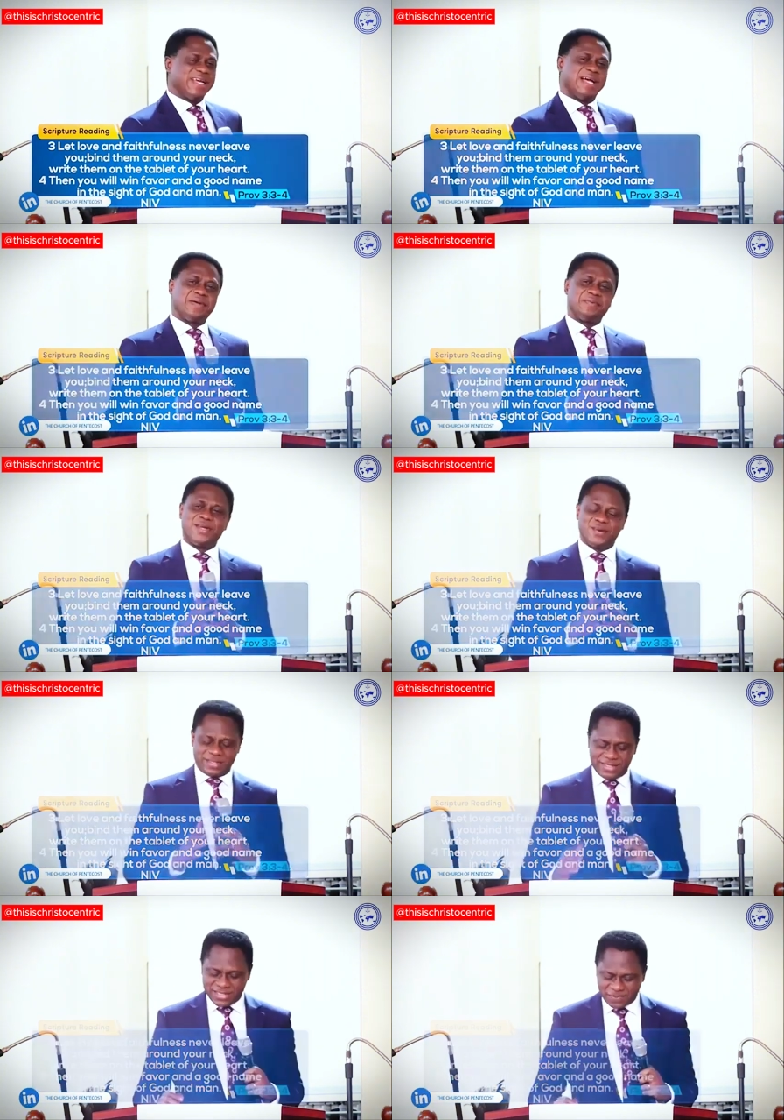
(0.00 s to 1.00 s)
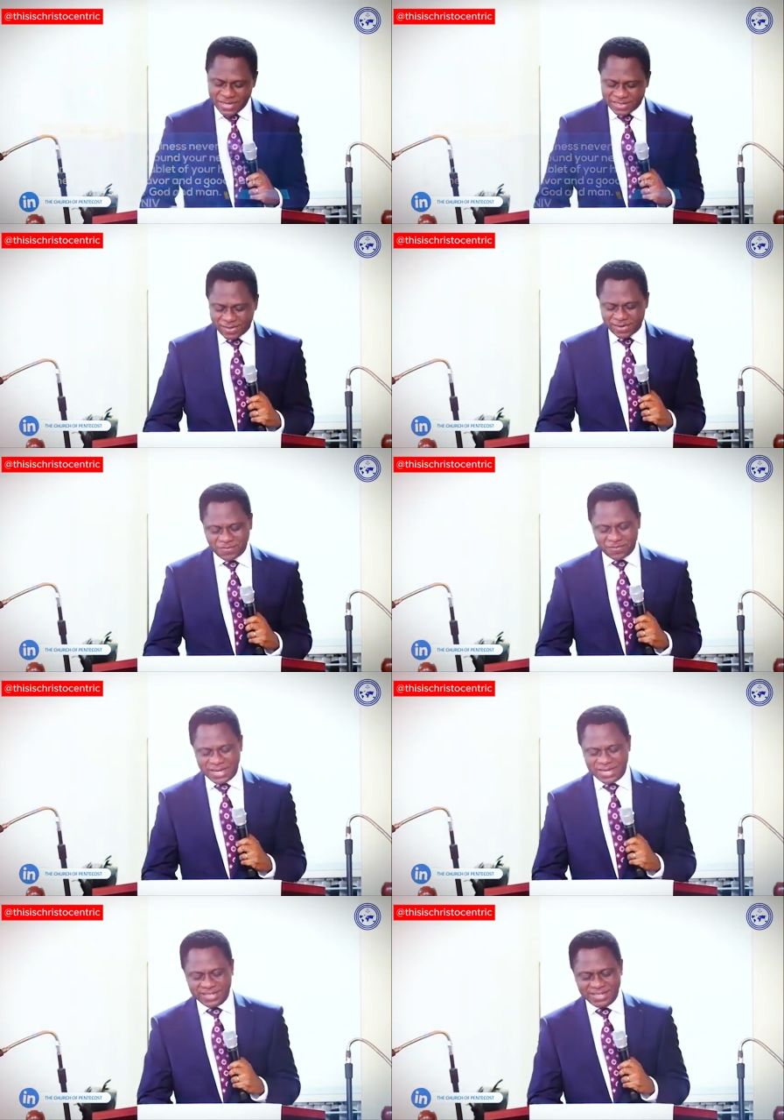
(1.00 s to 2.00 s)
Um, there was this pastor of
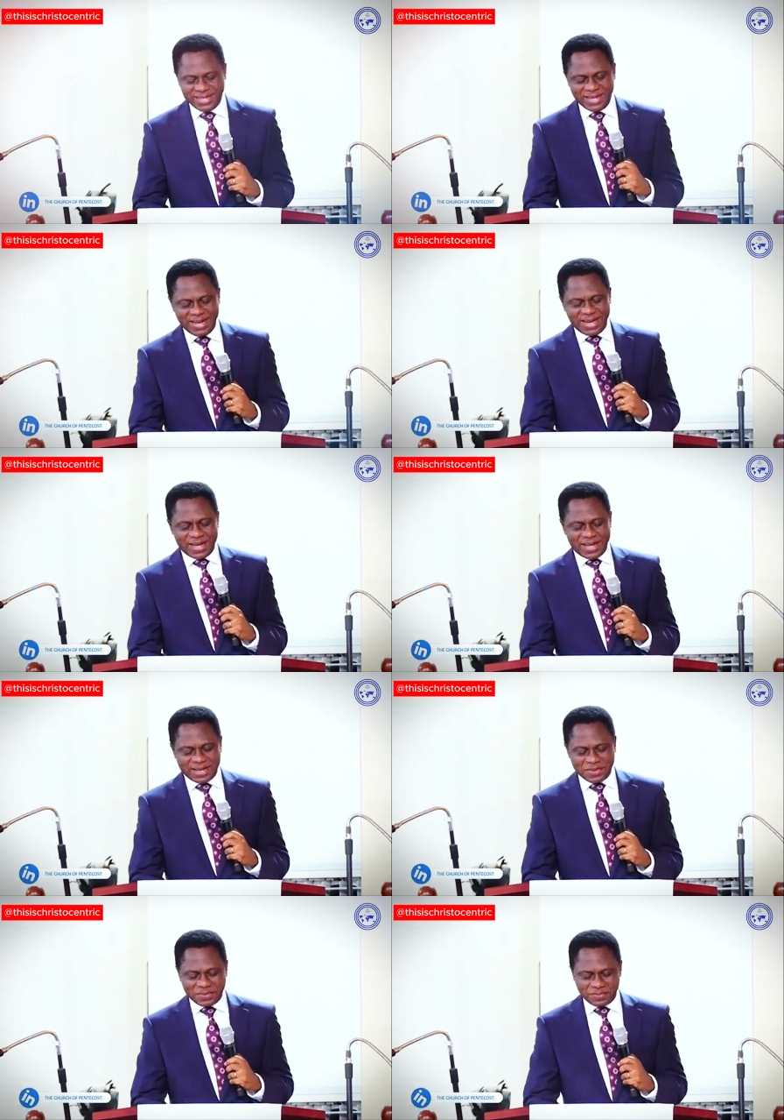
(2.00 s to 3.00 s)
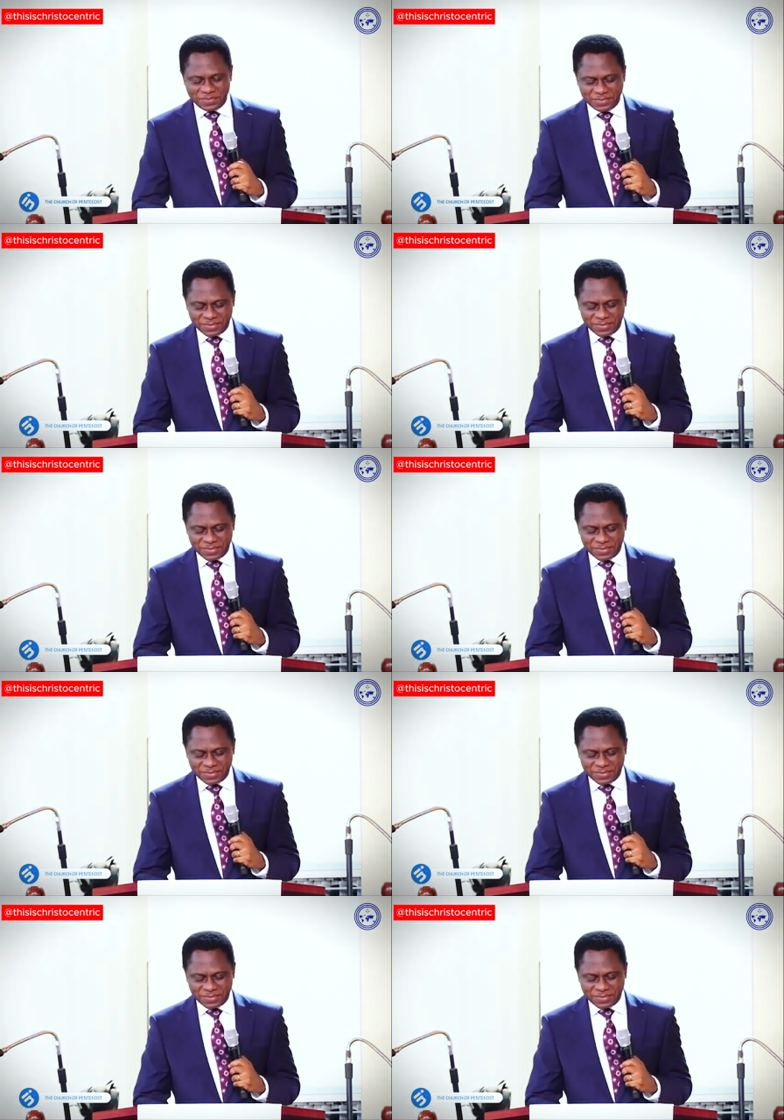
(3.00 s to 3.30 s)
mine um,